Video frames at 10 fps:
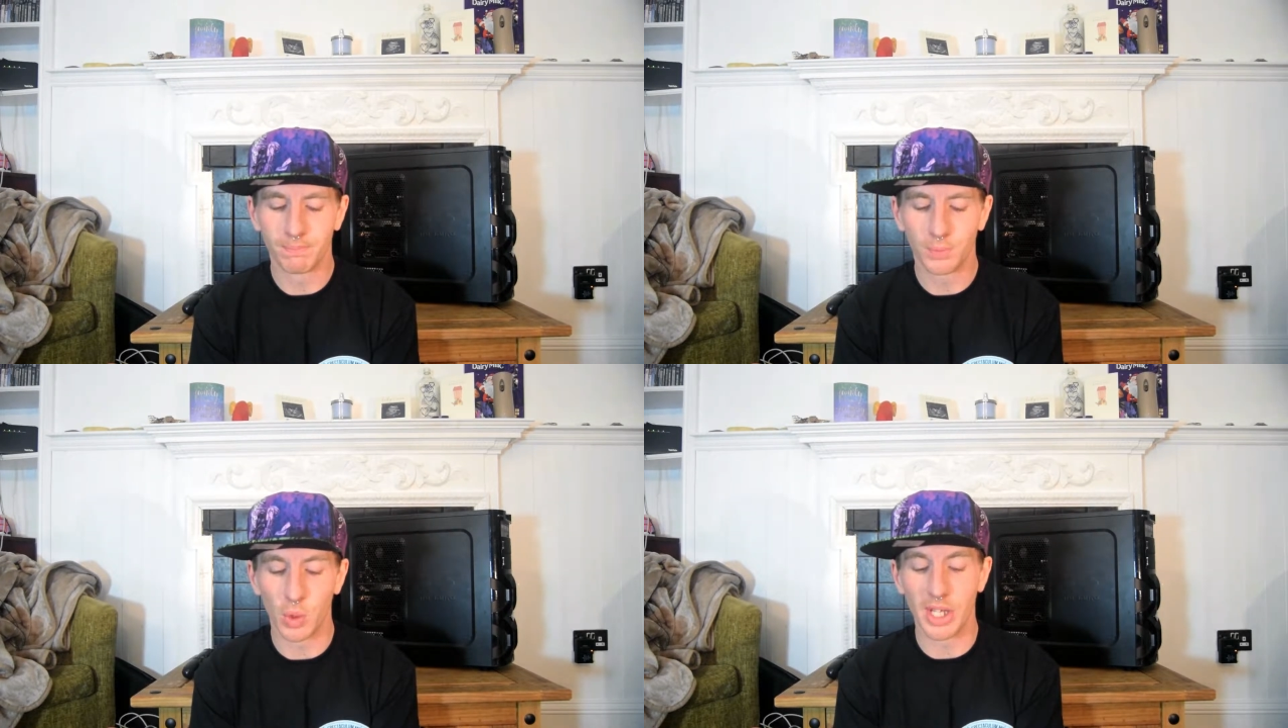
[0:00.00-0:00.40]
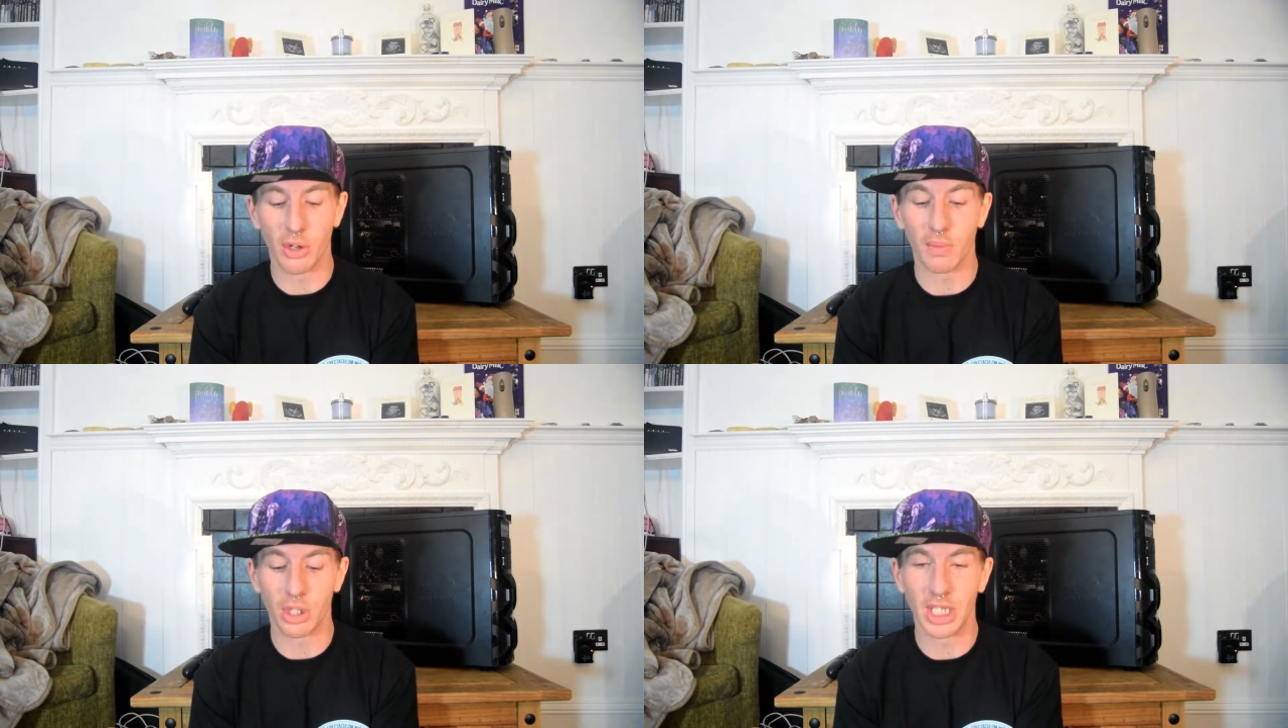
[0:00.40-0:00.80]
Well, there's
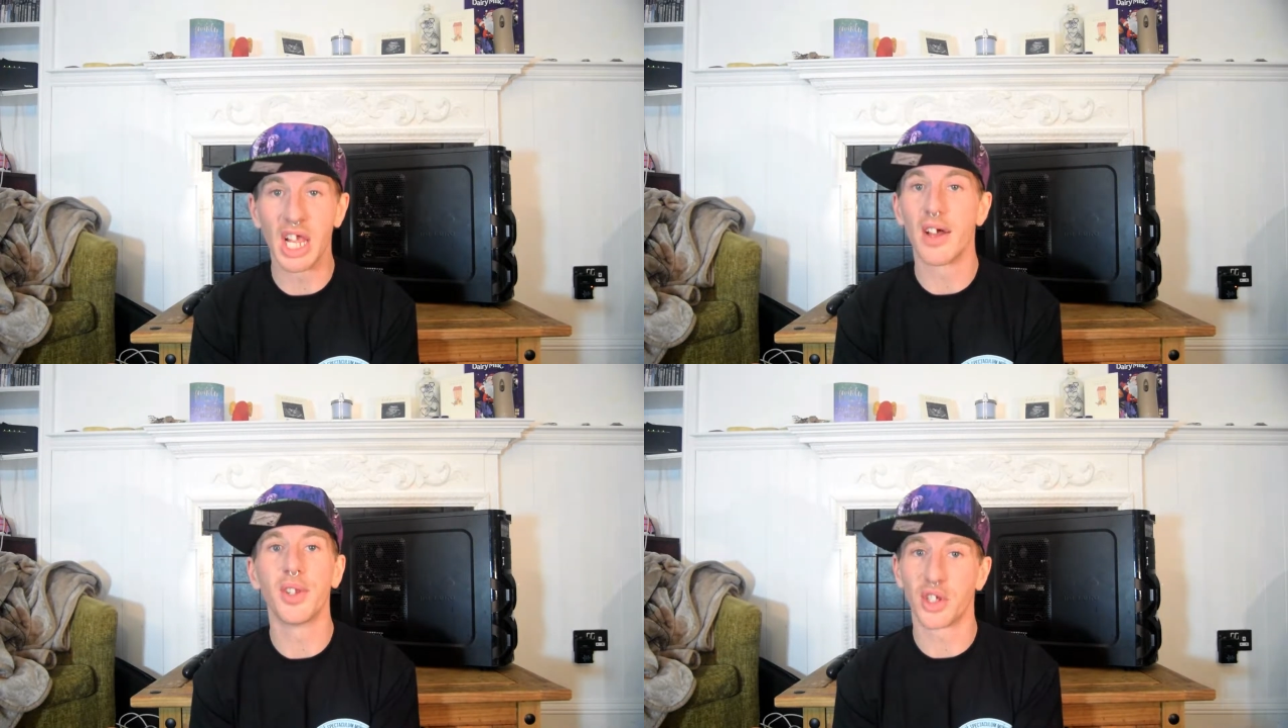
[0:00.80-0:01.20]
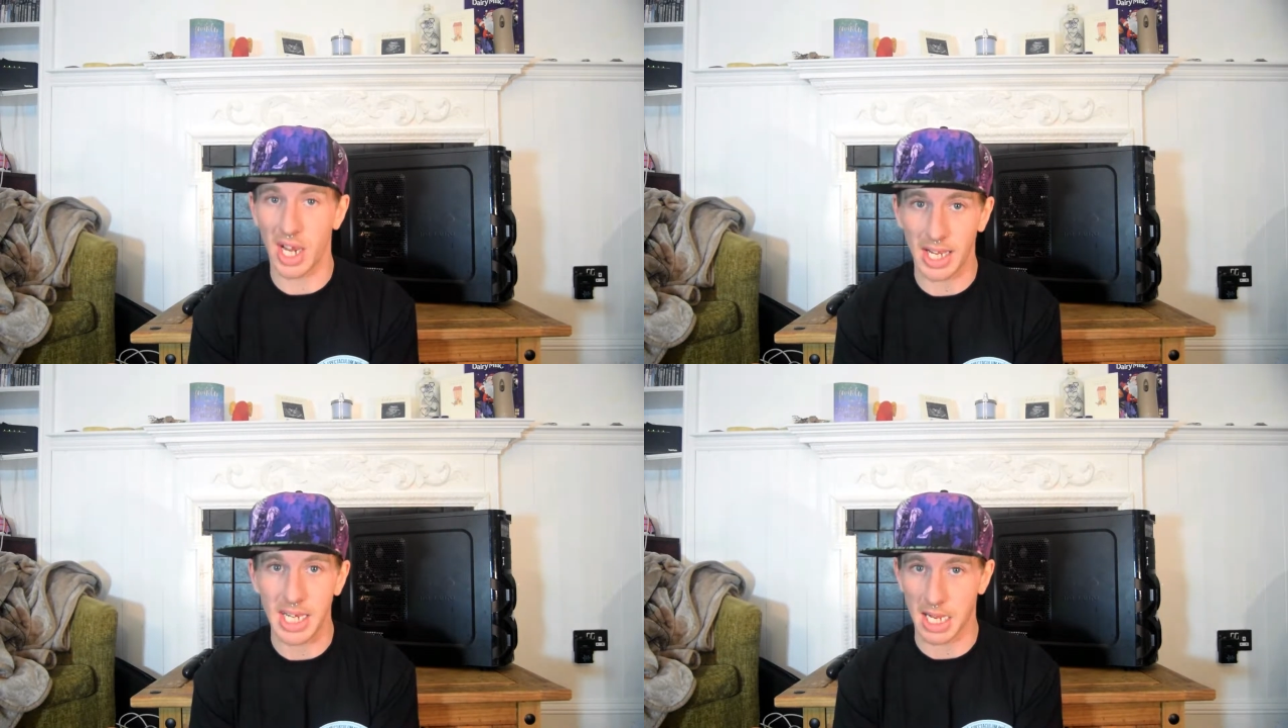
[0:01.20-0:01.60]
obviously the
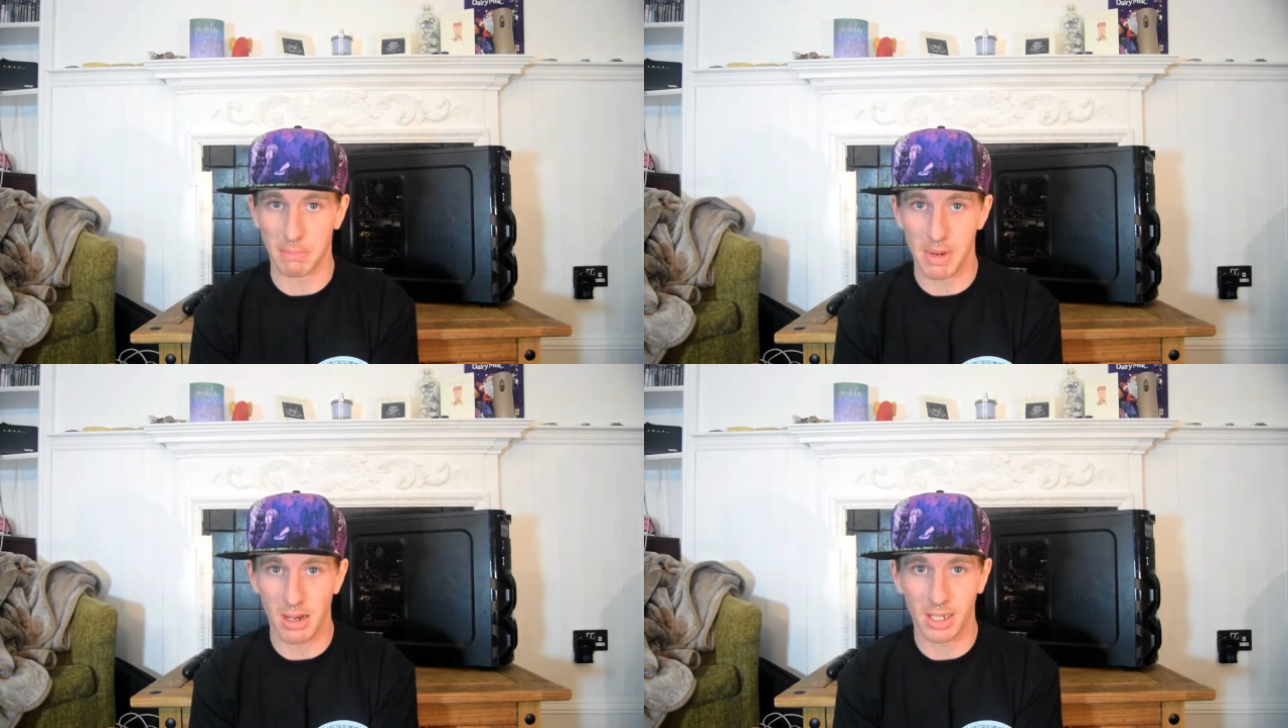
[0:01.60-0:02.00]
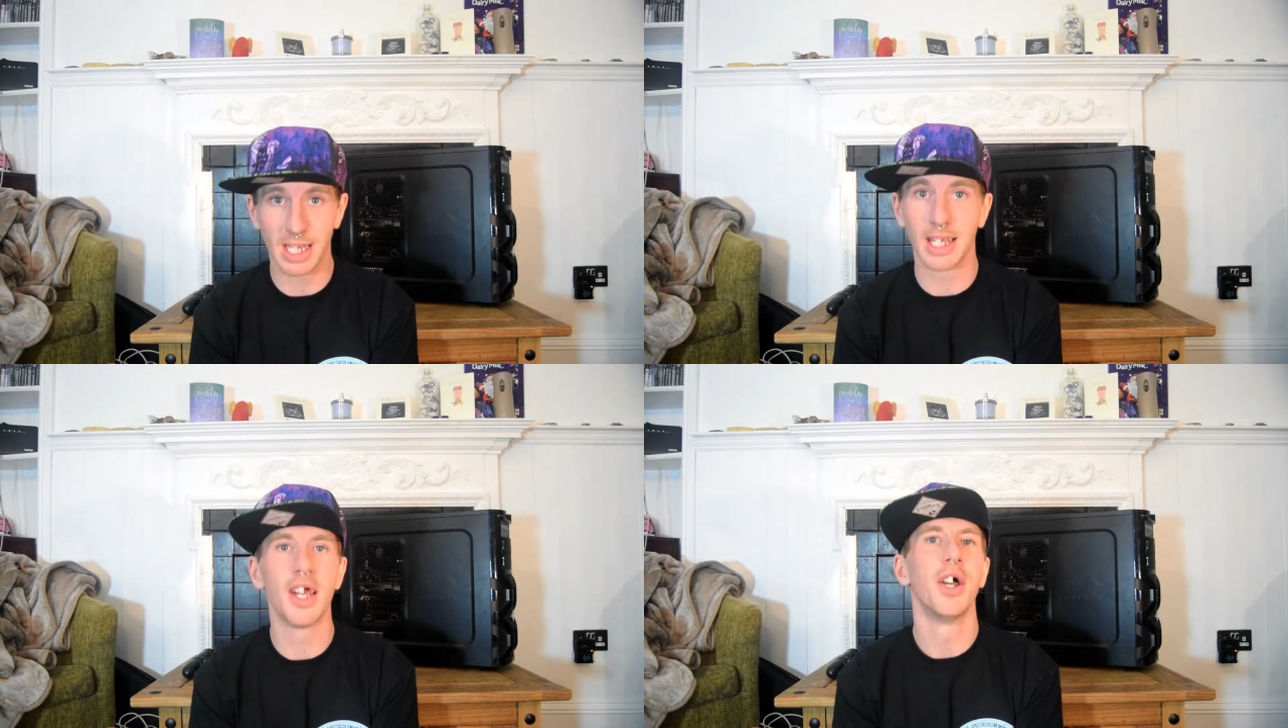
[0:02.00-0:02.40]
second-hand
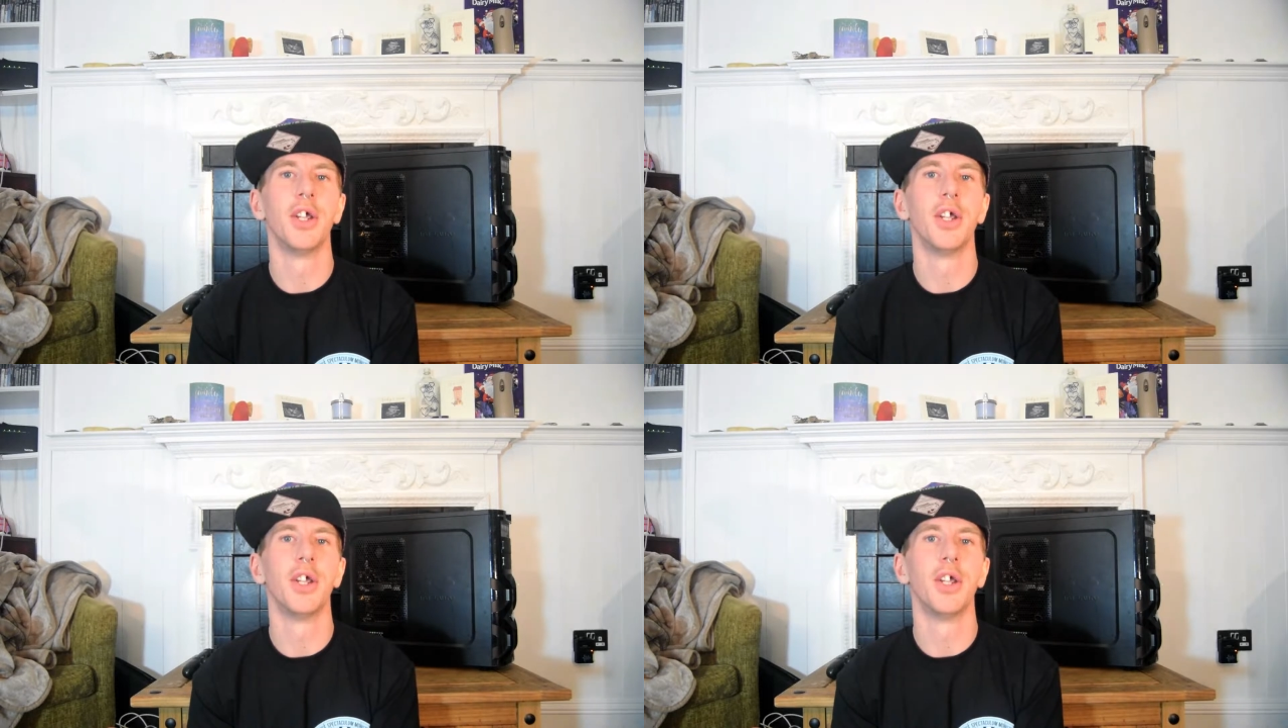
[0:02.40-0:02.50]
market,